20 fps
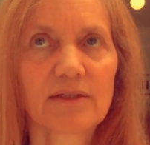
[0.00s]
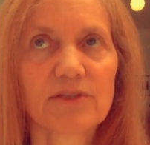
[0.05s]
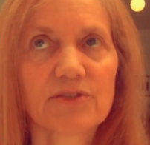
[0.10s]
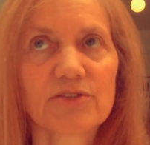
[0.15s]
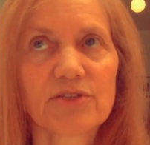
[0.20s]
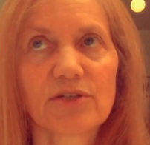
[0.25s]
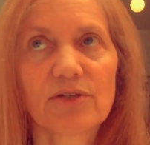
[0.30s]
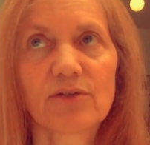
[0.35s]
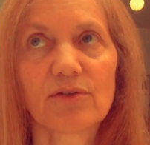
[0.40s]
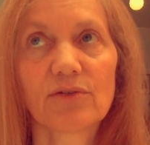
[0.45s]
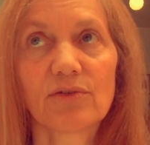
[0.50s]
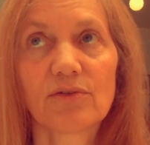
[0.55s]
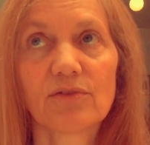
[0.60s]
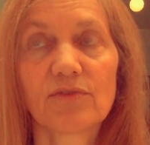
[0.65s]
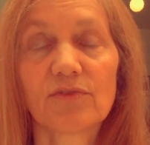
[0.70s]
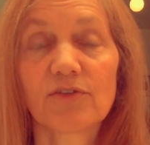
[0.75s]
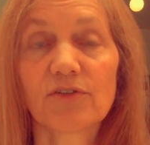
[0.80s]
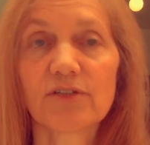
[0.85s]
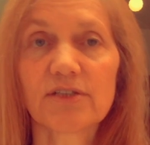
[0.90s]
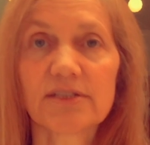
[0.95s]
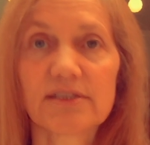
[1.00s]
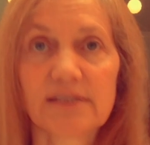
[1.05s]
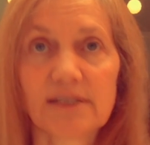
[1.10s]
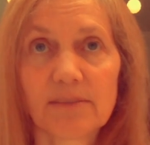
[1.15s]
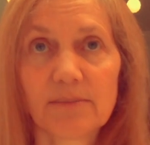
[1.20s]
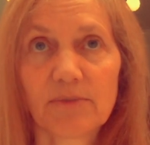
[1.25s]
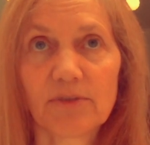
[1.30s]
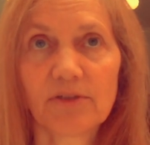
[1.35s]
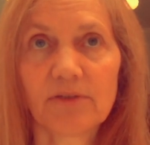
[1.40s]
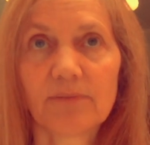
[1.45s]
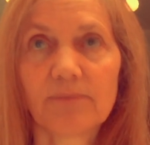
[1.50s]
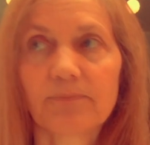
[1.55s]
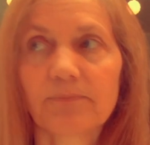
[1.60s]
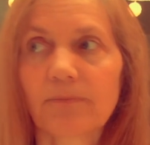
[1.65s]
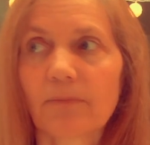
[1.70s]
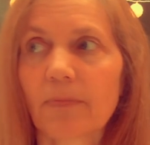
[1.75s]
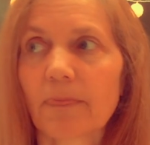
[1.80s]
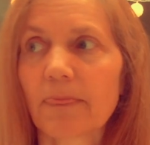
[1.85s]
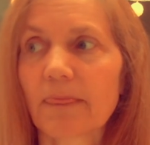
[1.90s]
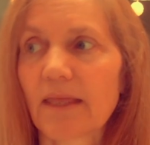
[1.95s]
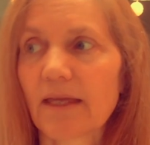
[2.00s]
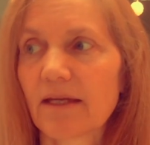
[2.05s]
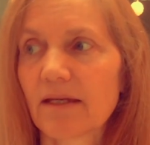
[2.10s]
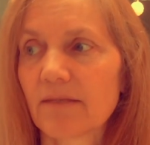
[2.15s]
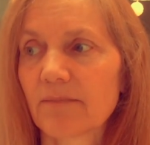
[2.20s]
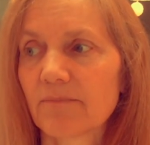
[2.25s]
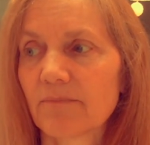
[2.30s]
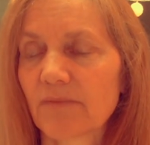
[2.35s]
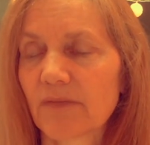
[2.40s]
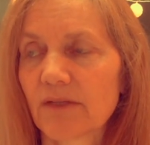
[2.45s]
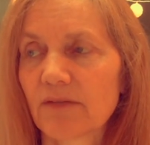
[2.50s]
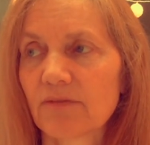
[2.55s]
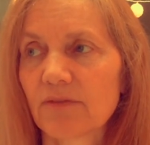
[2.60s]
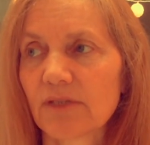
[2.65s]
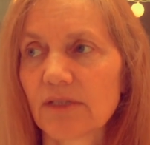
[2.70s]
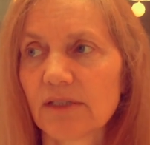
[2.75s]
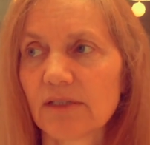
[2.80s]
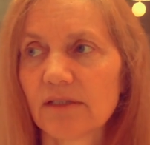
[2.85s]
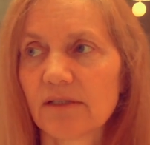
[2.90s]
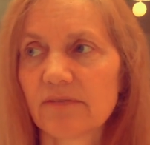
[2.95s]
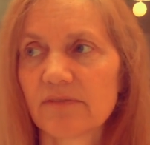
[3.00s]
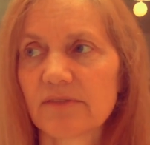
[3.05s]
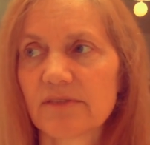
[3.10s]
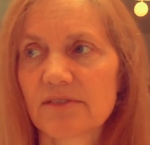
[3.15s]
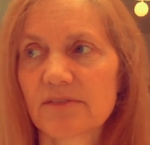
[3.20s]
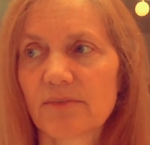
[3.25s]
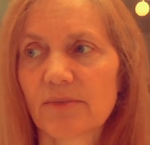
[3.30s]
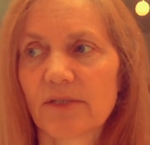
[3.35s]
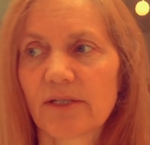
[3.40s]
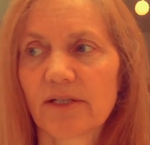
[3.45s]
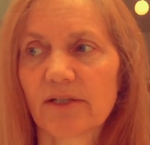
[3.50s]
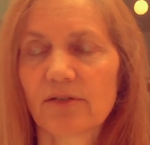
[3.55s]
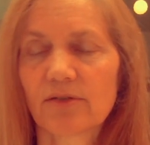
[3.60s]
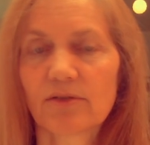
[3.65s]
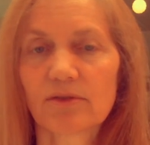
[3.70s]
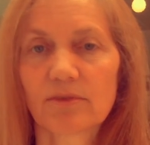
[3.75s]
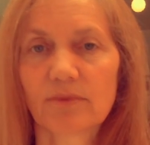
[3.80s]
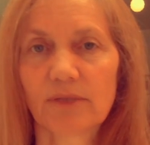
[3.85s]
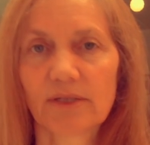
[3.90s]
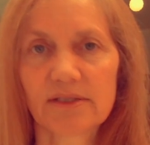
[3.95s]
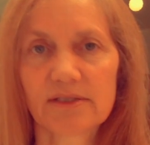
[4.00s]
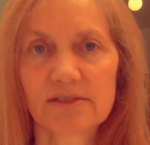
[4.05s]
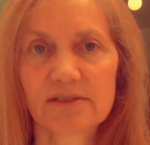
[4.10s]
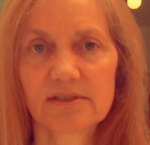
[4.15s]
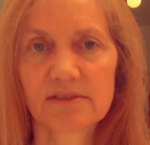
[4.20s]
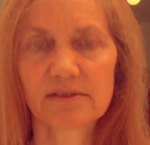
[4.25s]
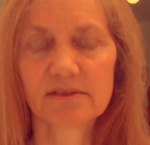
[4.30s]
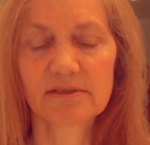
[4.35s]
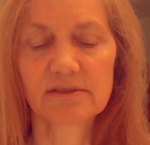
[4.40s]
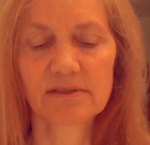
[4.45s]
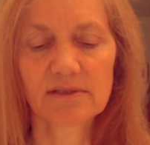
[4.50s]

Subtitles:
So, for example, I really loved this one I heard once.